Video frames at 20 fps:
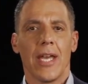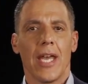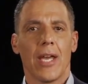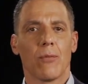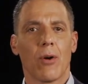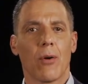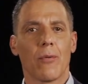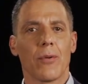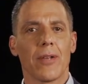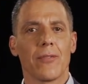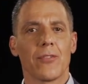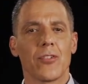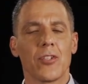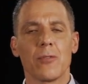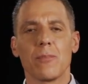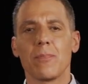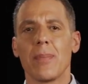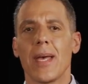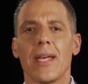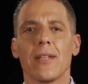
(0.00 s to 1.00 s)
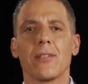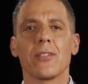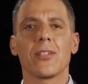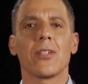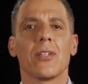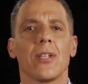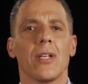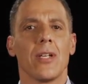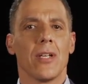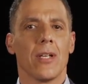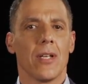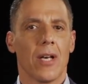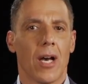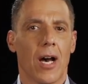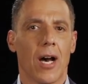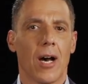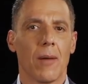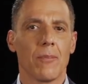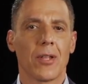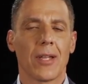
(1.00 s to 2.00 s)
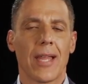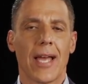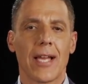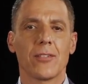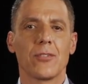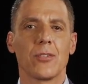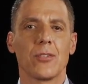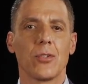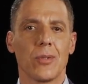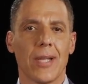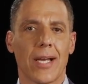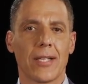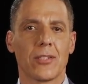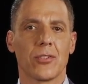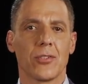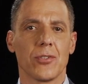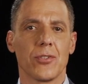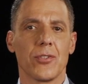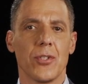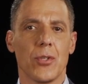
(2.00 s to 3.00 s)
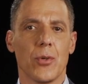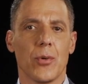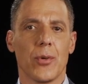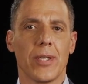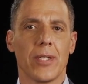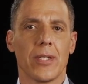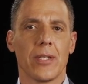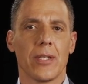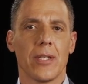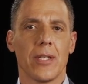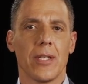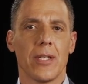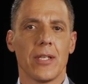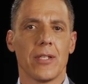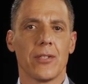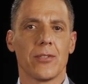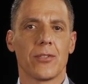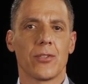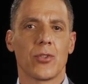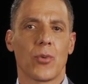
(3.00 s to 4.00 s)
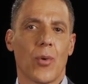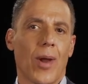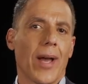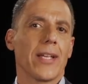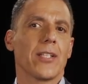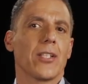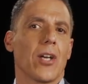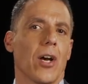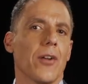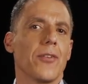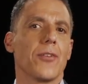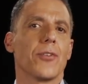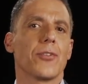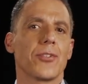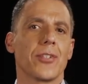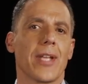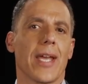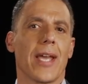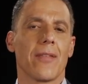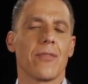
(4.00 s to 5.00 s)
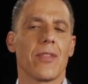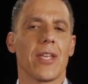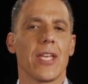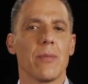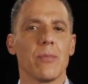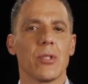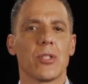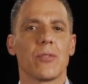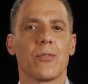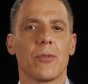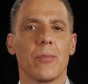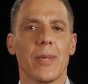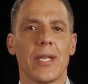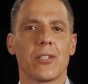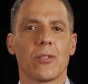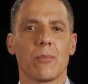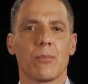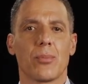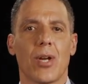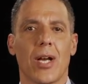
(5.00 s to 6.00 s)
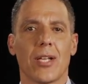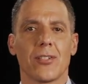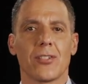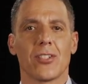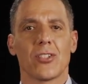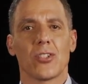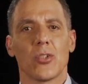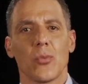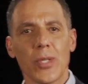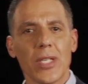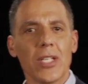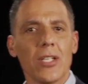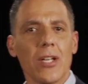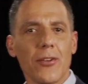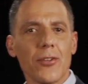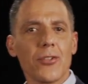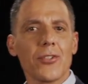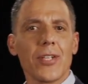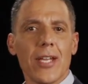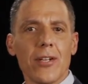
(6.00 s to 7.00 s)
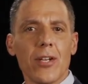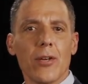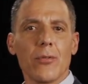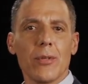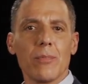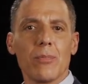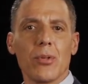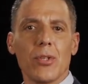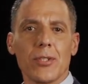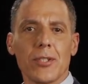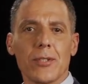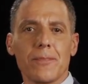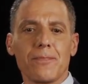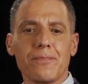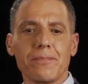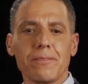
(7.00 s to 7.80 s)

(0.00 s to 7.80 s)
And what we have spent um, the last few lectures doing is trying to understand the image formation process so we can understand our input.